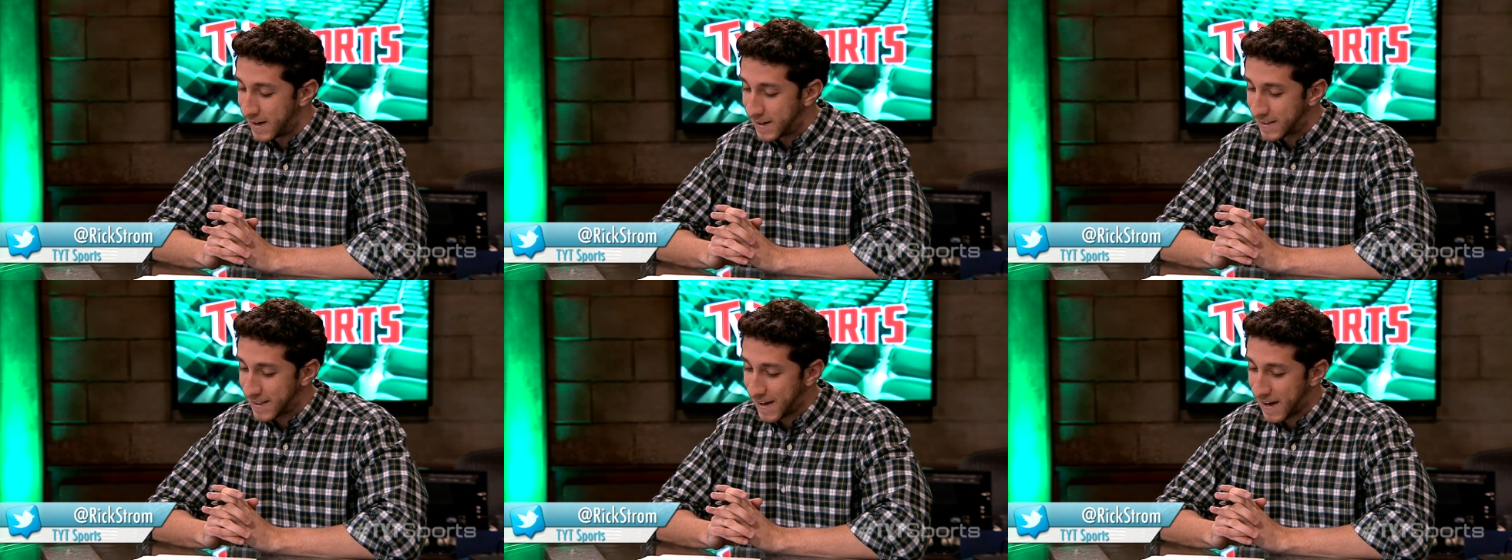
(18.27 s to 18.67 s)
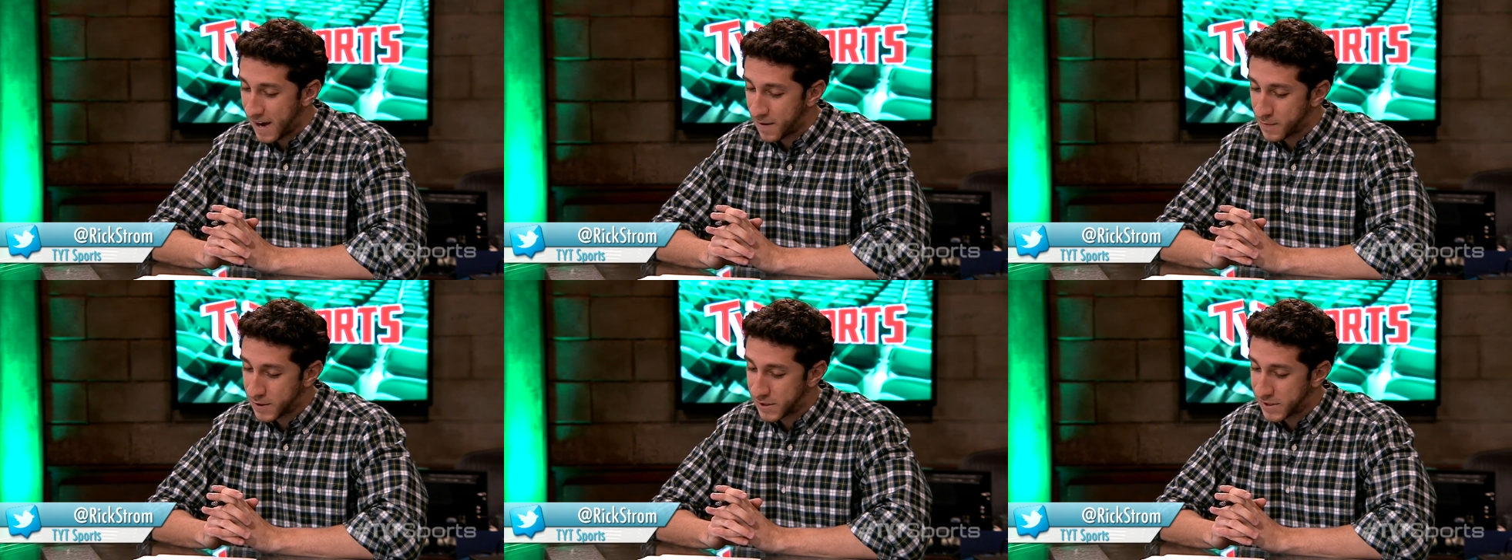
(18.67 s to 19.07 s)
they
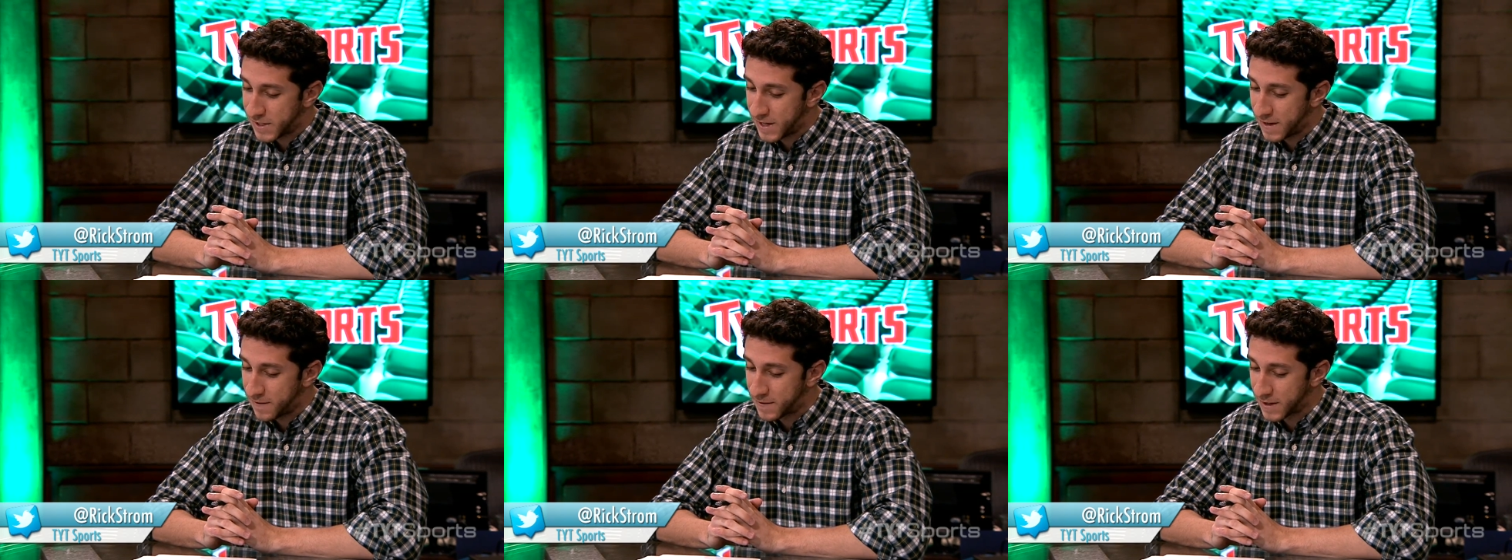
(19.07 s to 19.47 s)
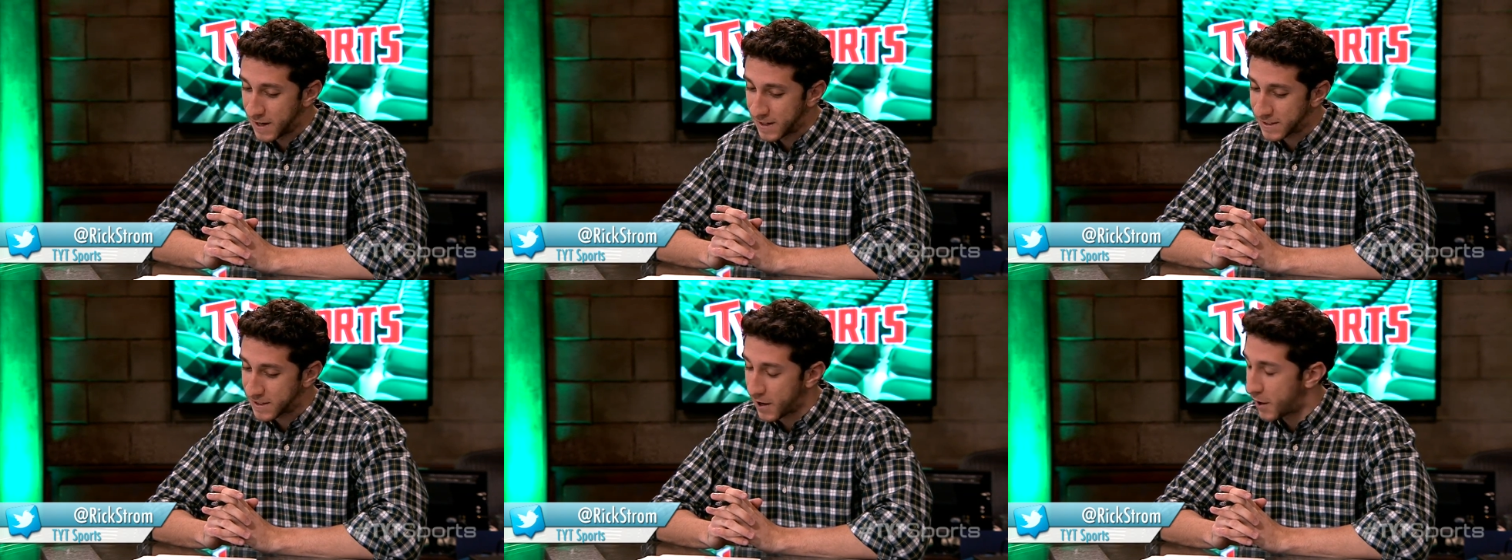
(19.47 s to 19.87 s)
have received a
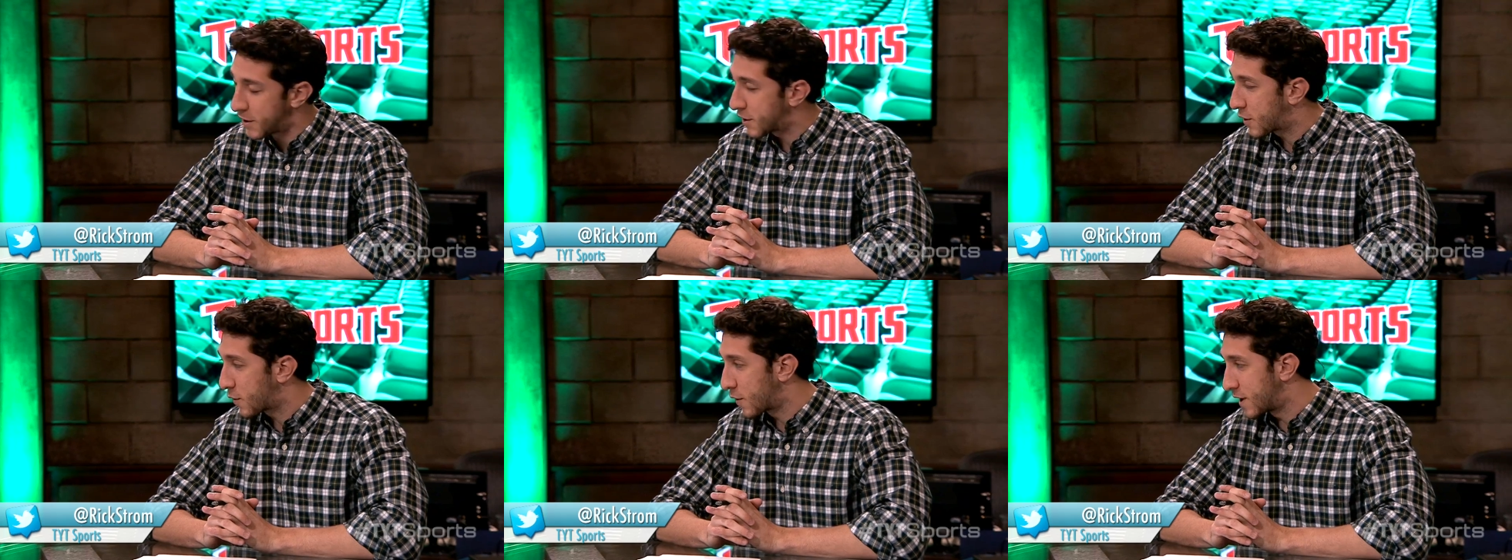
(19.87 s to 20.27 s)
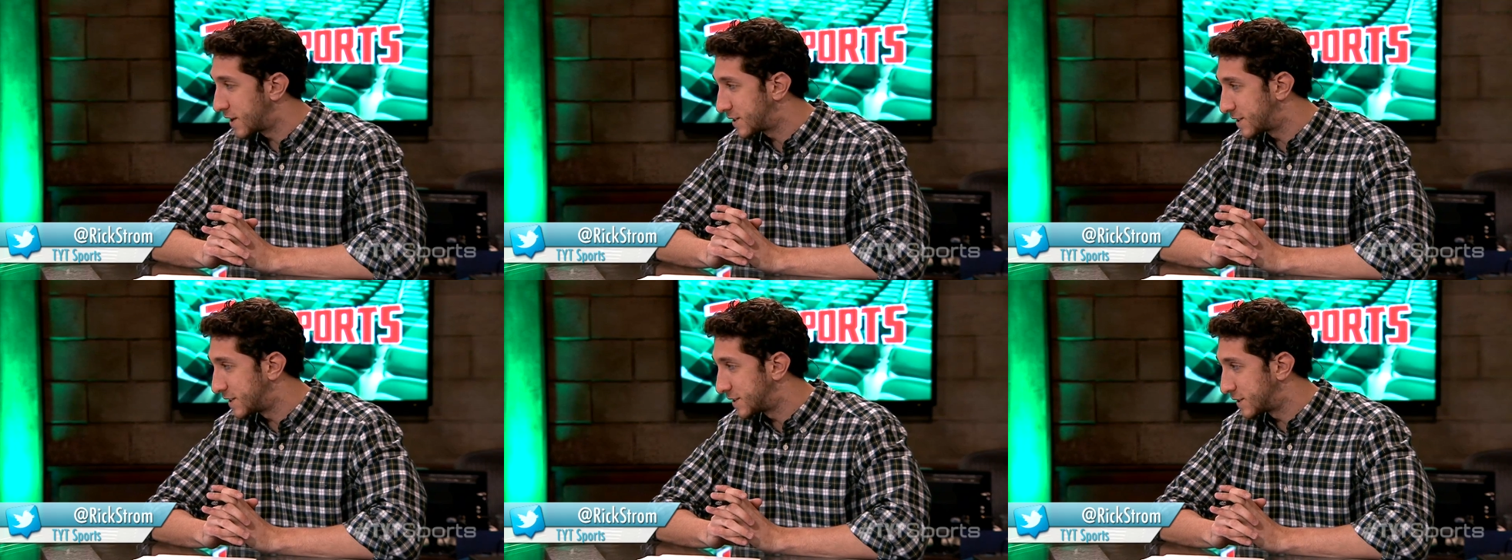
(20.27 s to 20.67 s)
ton of
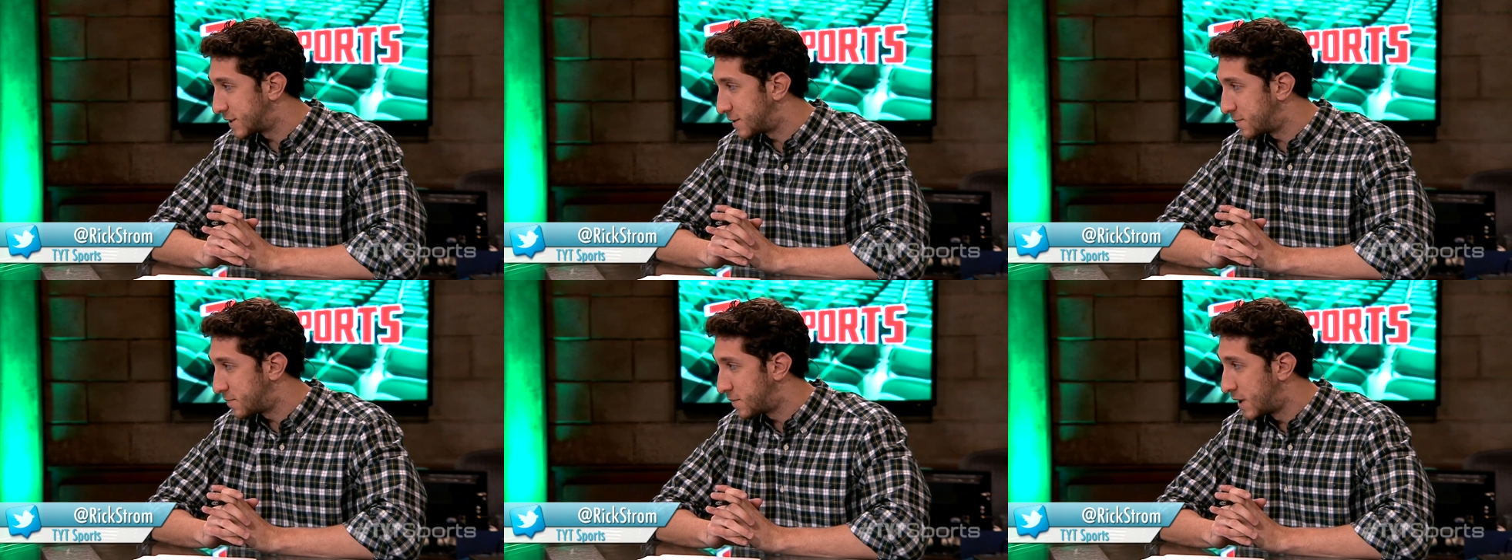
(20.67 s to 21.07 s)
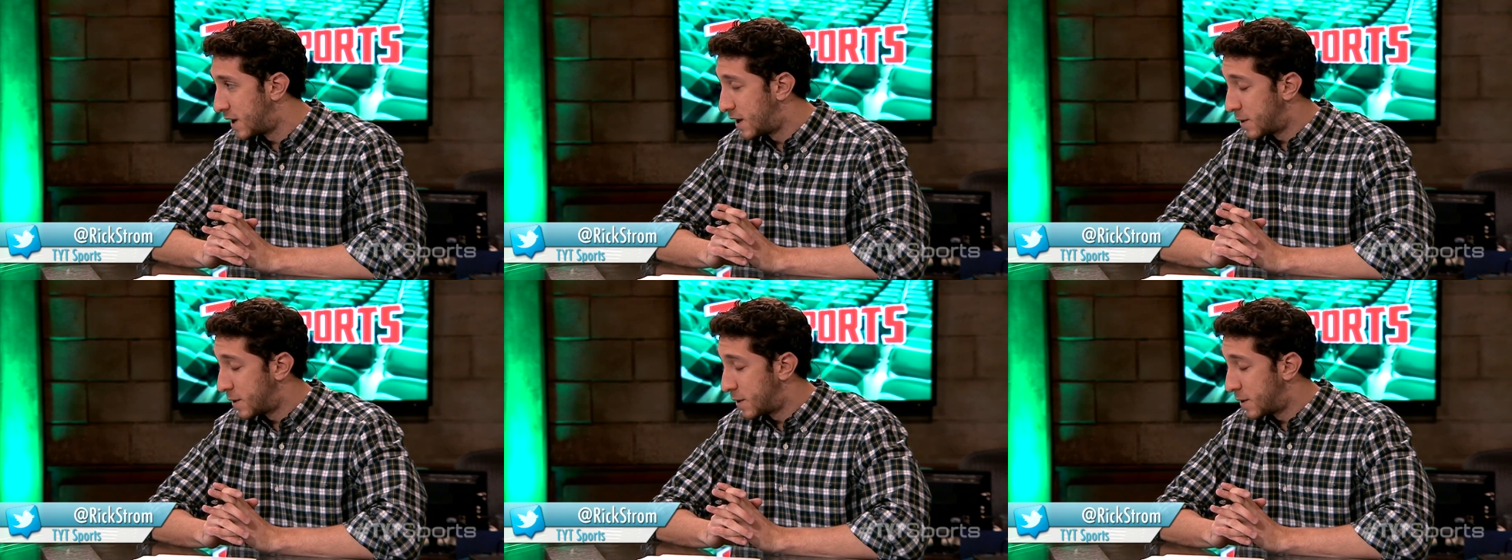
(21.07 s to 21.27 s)
criticism.